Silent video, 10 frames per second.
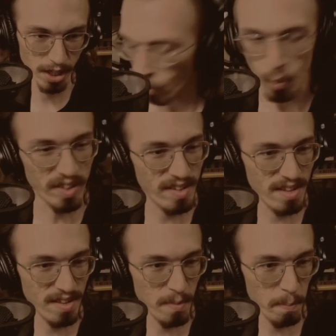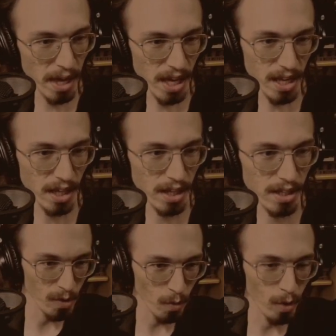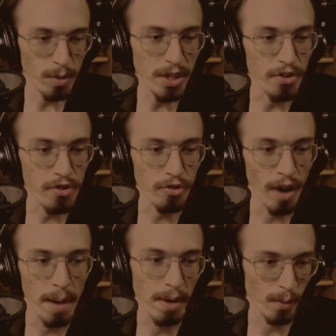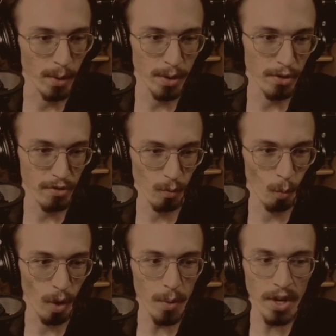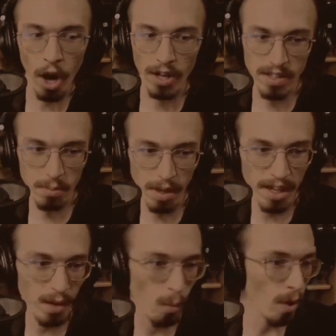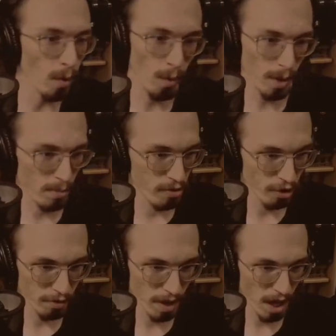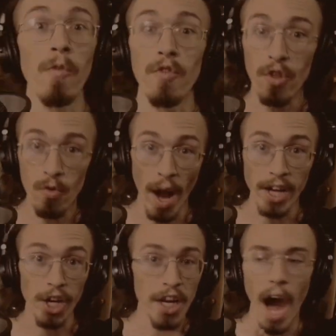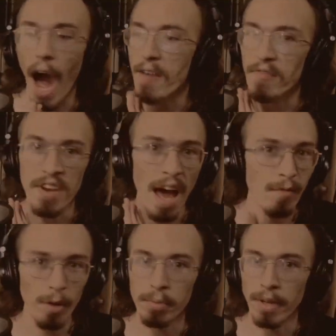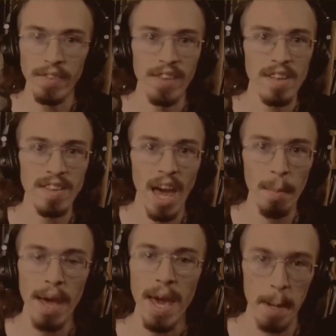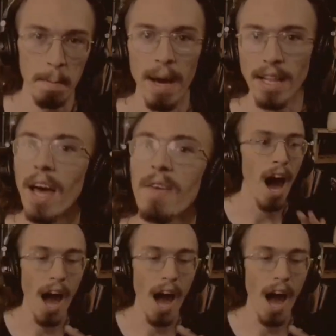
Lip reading: What does this mean? What are we describing? What are we contemplating? What are we observing? For the record, I've never played this game in my life.